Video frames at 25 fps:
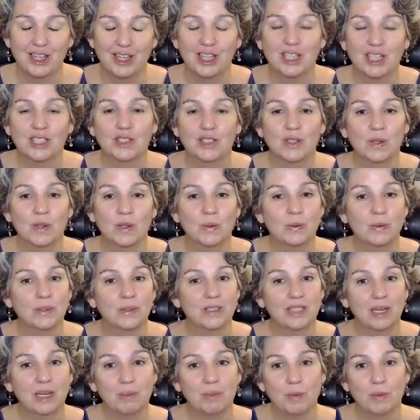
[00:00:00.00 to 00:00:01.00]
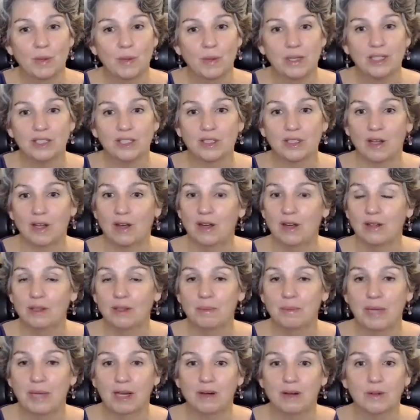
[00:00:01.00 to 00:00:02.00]
So step 1 is all
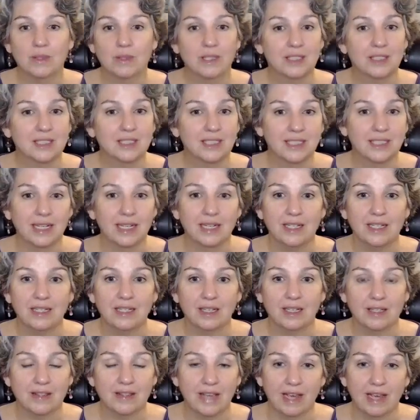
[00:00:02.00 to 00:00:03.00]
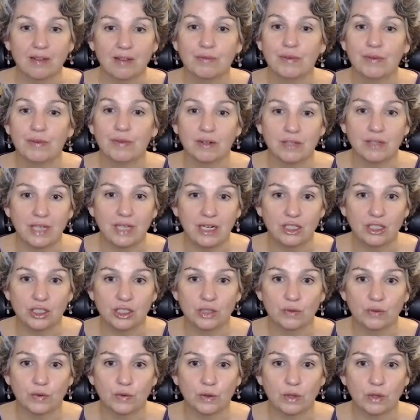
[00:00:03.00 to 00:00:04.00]
about setting that
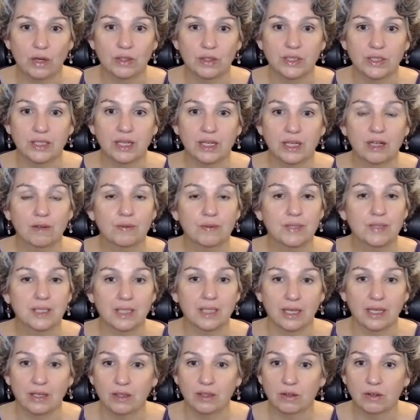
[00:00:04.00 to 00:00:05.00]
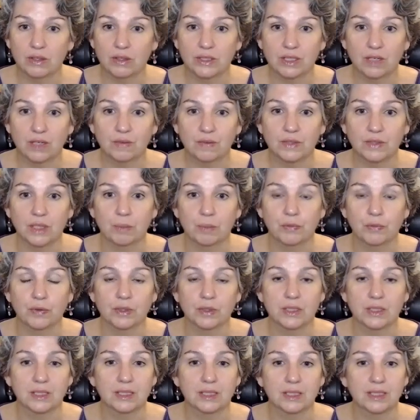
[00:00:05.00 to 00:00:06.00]
foundation for ourselves, setting ourselves up for
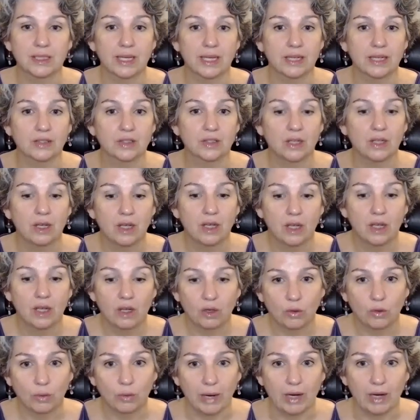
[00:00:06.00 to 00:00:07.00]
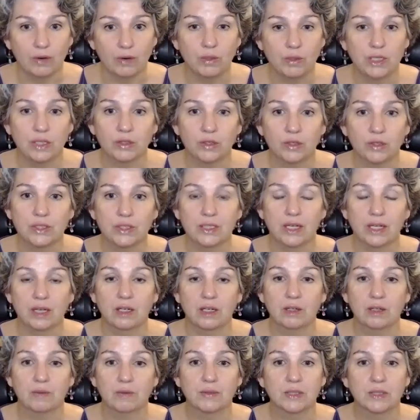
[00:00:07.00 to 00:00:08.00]
success, grounding
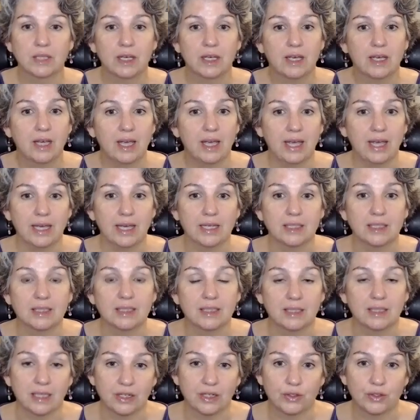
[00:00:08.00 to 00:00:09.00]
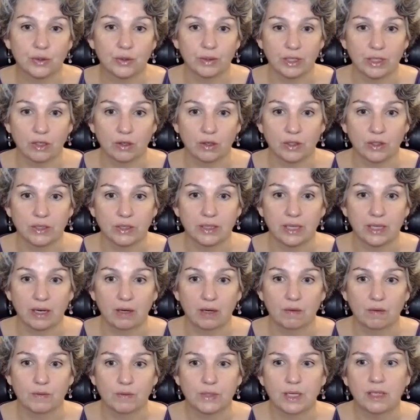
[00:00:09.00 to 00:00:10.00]
ourselves, and centering
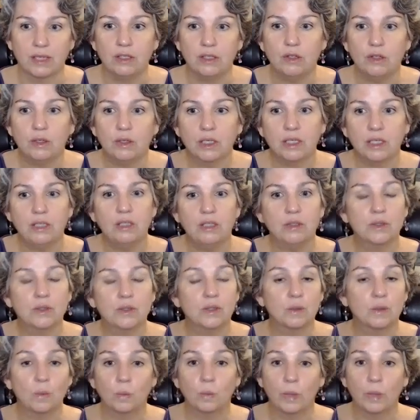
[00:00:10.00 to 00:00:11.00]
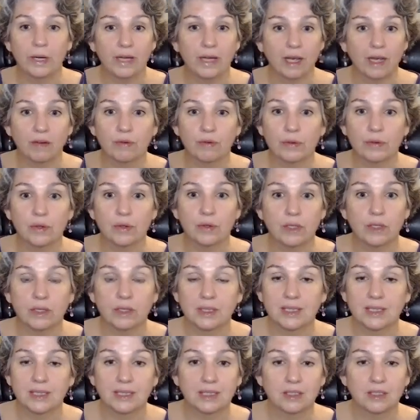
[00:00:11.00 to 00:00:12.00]
ourselves. And you can use whatever
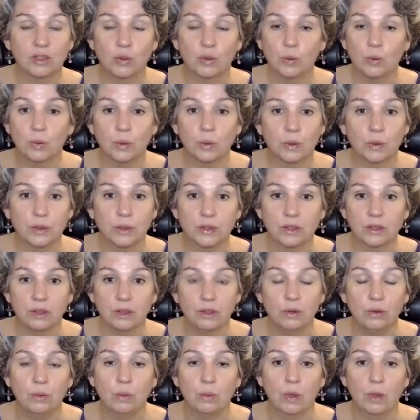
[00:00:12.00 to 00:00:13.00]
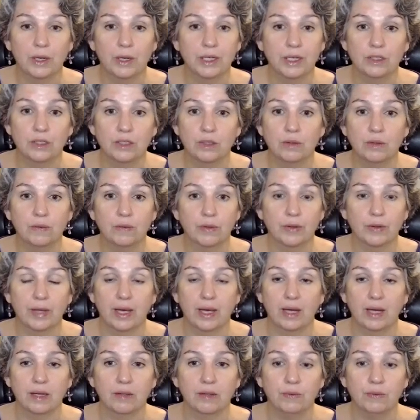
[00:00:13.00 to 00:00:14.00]
tools you want to do for
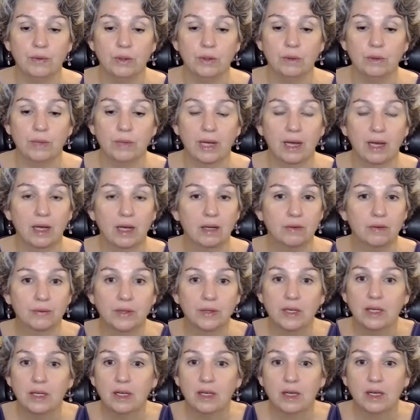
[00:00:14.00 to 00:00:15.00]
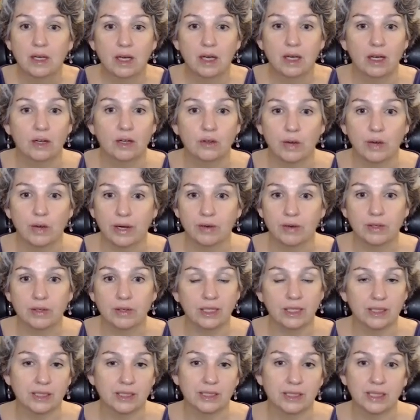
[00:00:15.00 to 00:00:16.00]
that. If you have a grounding
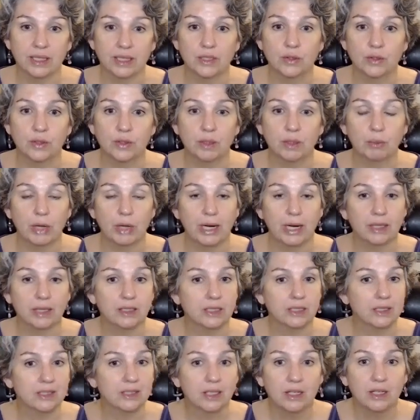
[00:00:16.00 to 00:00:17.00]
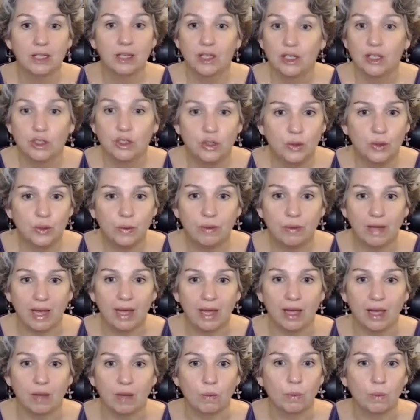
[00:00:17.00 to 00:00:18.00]
and a centering practice, do
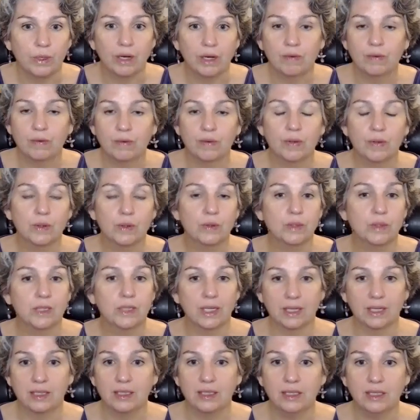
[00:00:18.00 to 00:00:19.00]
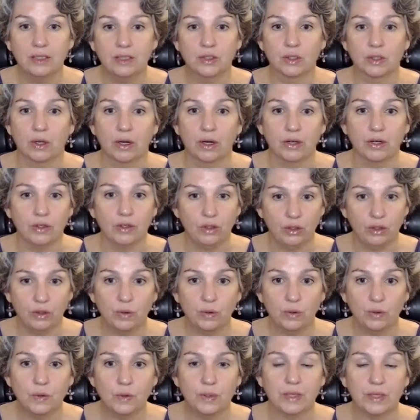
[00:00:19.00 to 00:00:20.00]
that. Whatever those techniques are,
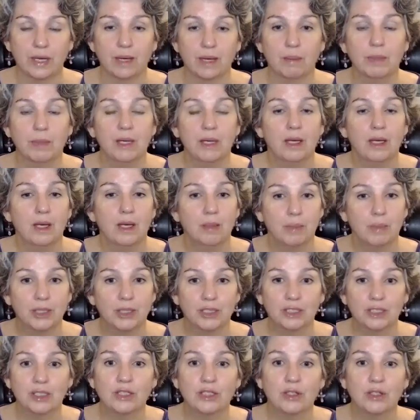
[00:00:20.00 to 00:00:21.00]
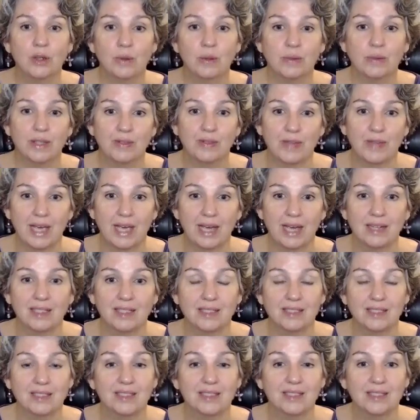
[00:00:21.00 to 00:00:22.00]
use them, but just know that that
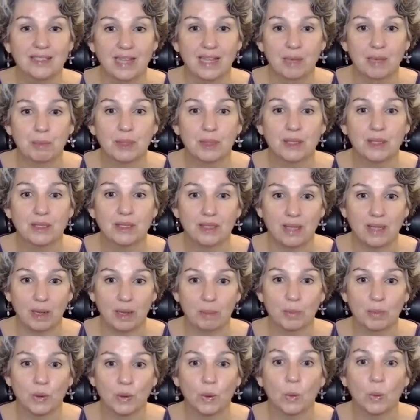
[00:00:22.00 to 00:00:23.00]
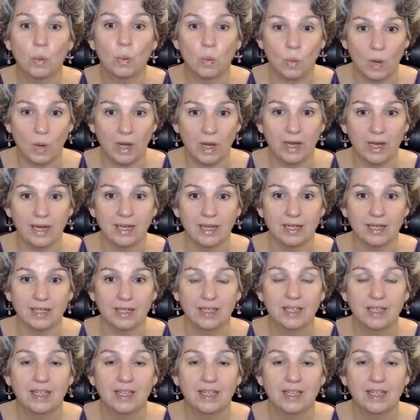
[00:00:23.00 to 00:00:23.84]
is step number 1